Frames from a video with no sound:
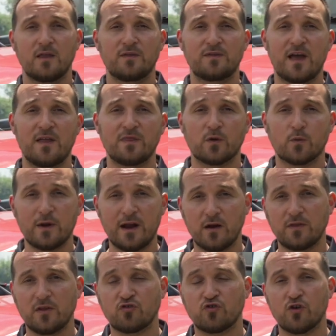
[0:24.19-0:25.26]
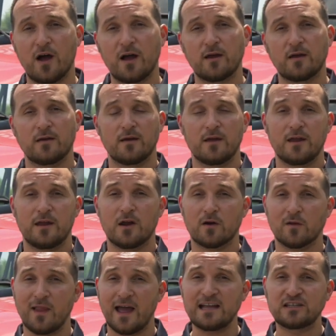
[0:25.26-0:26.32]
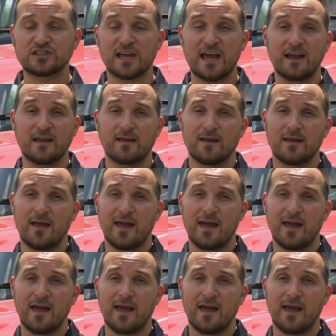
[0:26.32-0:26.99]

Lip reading: then the rear of the truck, your light check,